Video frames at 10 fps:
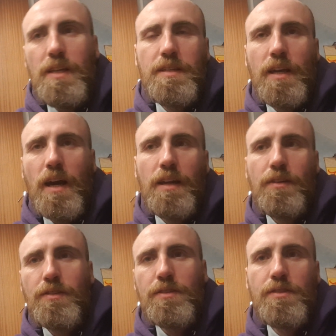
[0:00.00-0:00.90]

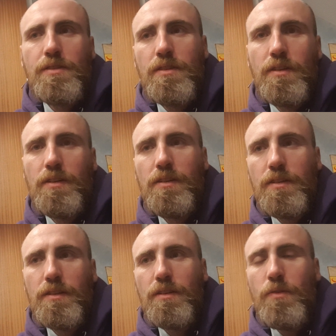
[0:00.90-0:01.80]
characters
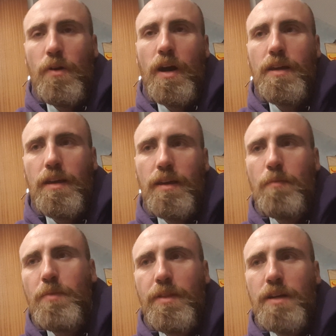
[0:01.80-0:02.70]
who I
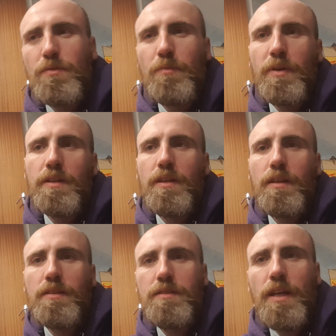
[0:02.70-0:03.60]
empathize with, but
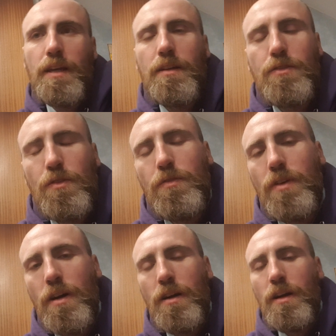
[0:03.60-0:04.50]
it's taking it too
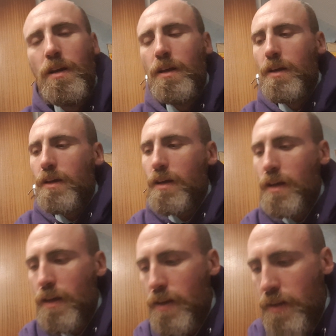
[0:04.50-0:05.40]
far,
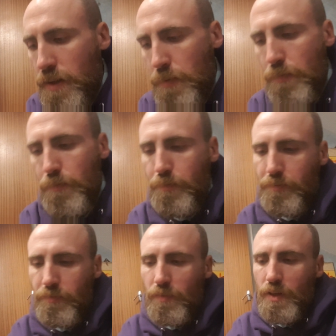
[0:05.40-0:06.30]
and
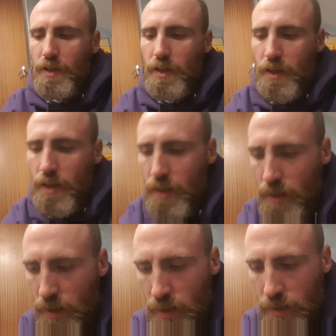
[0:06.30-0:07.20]

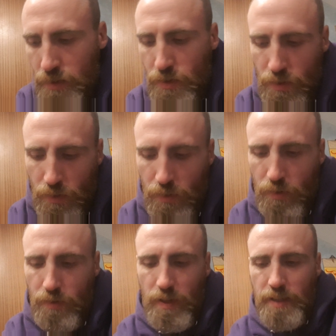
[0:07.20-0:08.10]

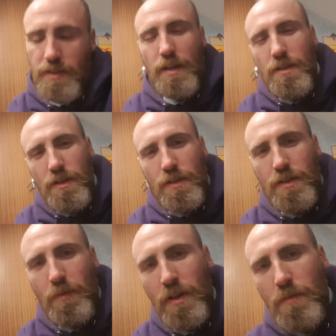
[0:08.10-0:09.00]
so it's dangerous.
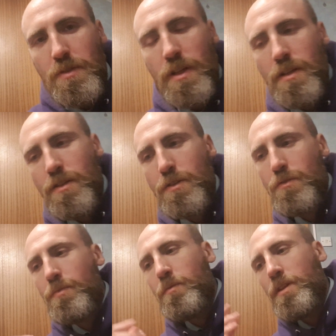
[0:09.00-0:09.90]
It becomes dangerous
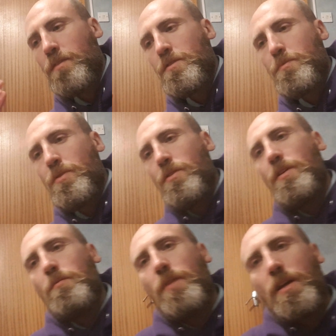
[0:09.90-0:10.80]
when people have this
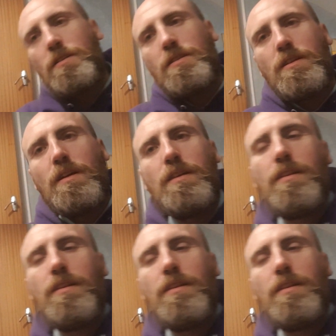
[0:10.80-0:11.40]
purity mindset